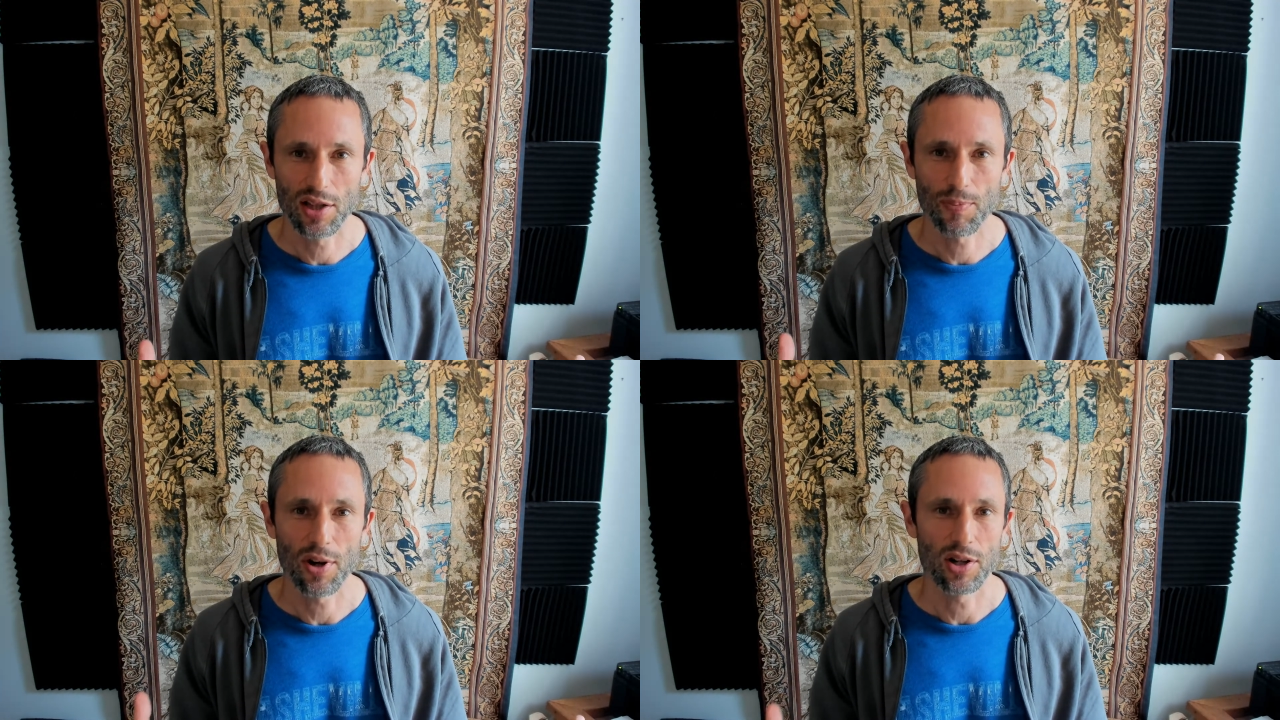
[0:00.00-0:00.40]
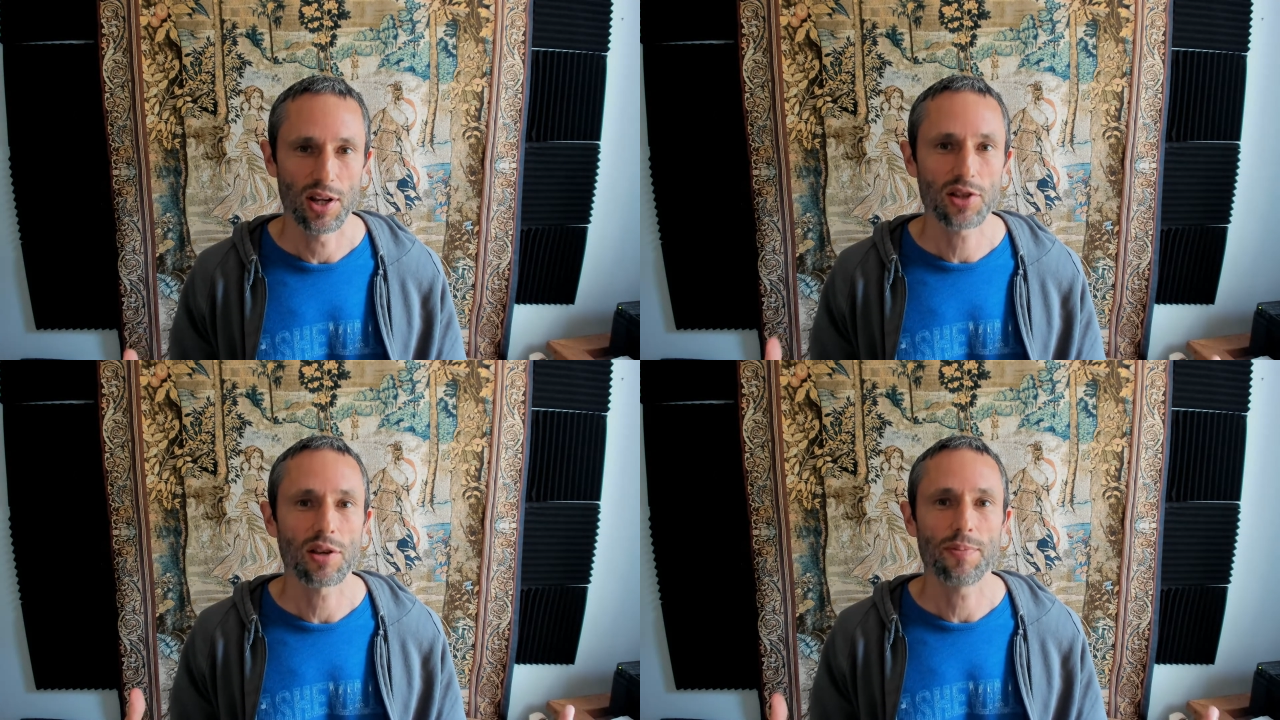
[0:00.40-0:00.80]

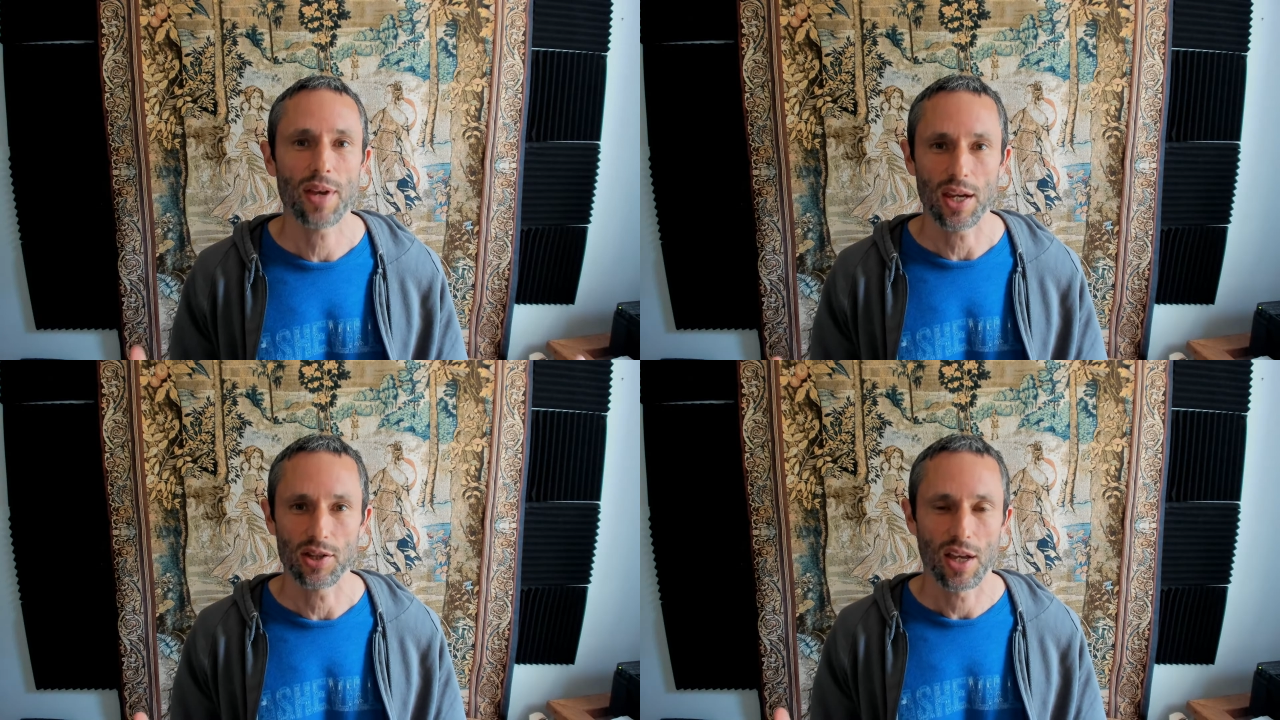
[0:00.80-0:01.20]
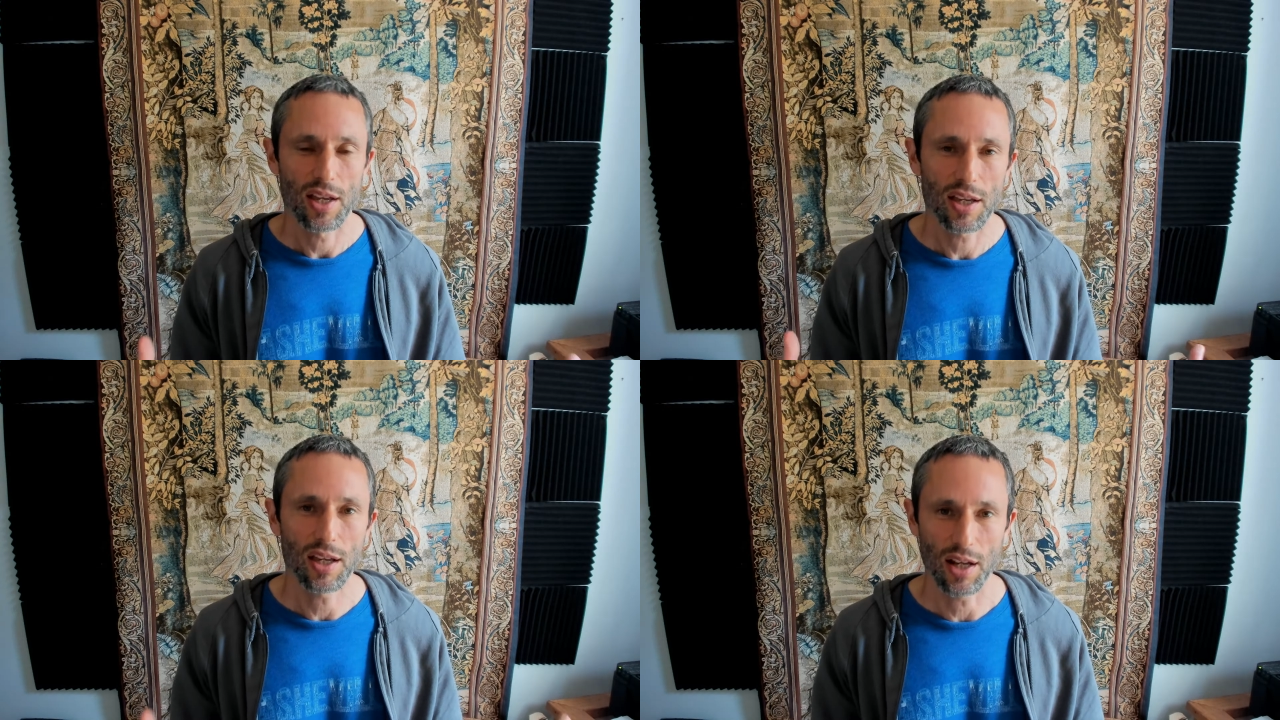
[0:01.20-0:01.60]
participate
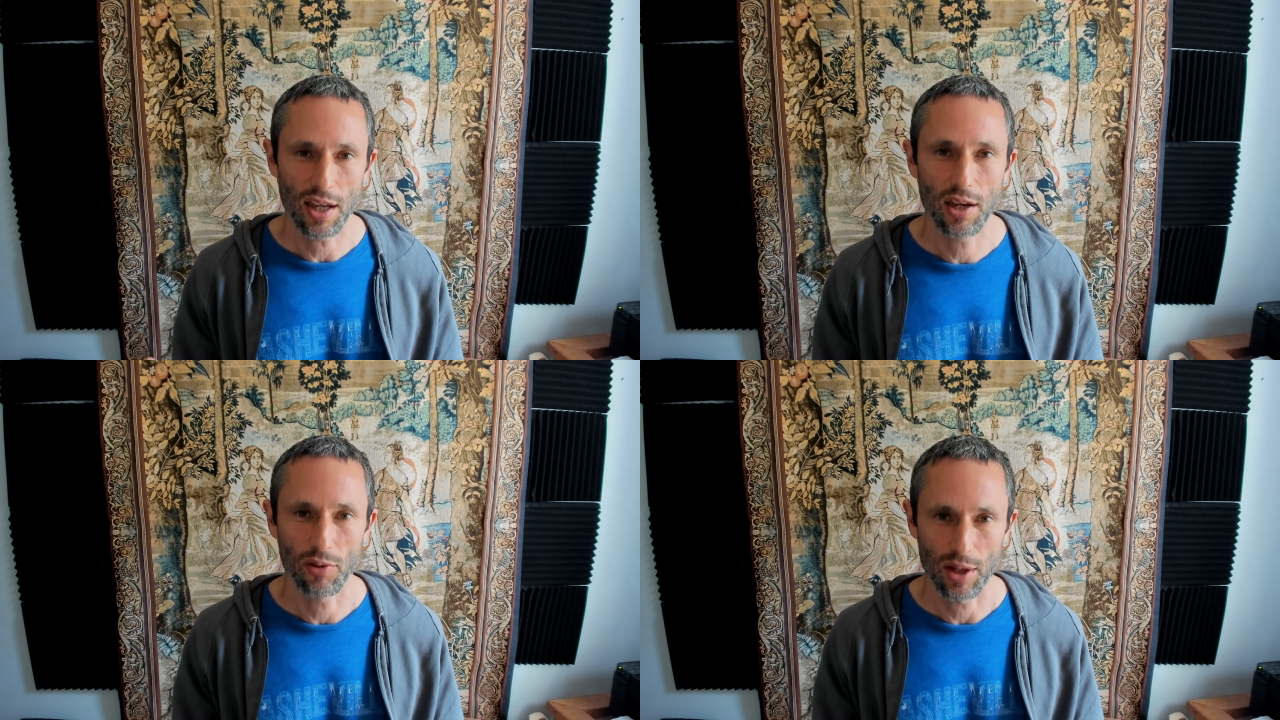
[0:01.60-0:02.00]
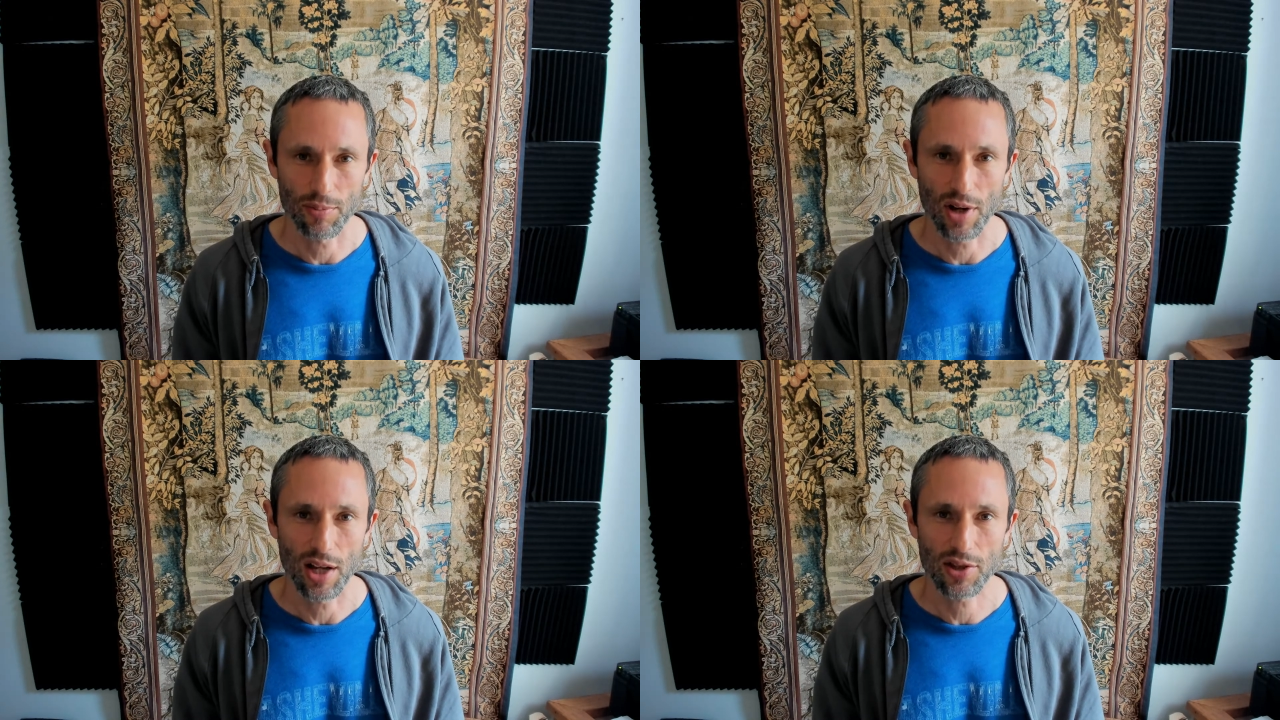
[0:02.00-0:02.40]
in a healing
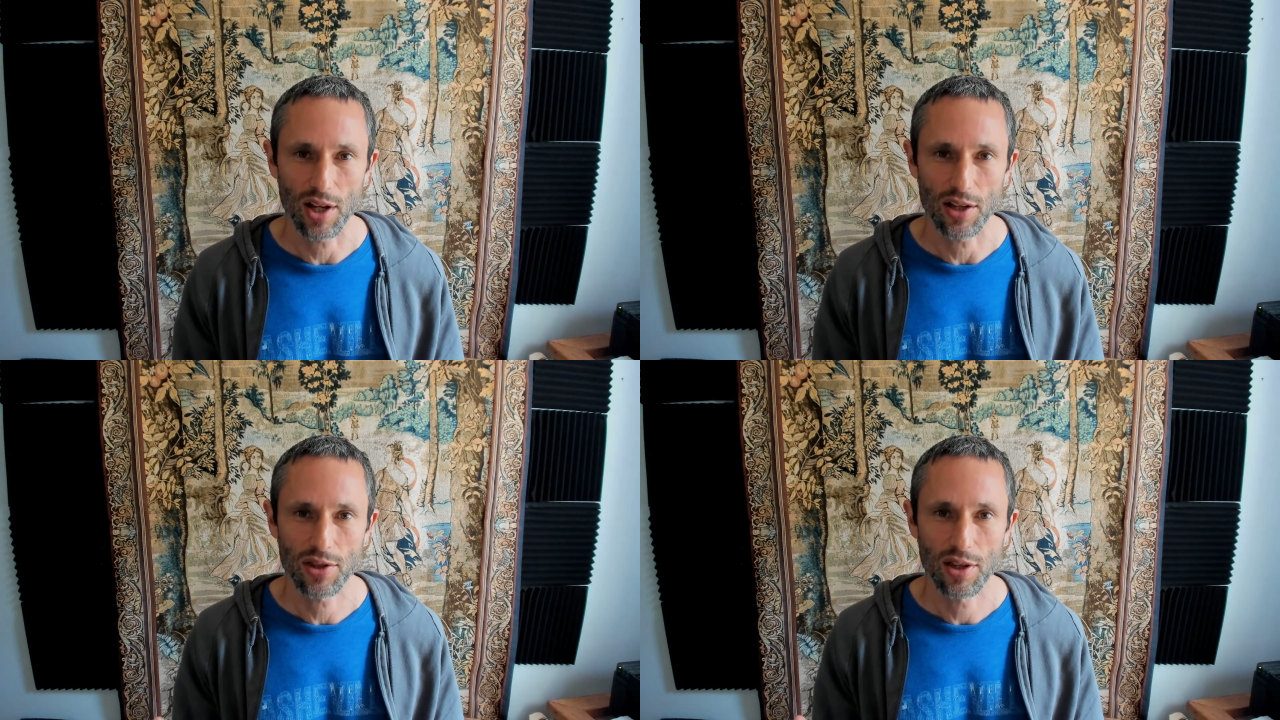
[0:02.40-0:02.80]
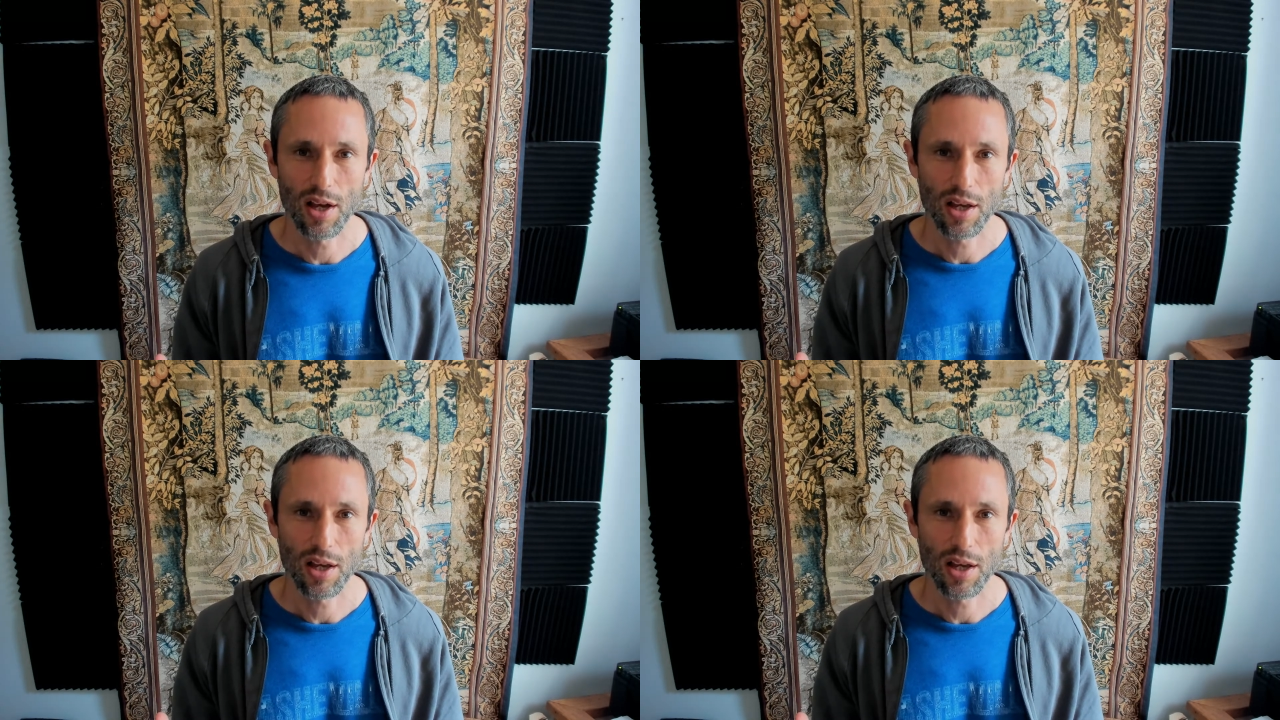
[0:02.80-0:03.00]
process,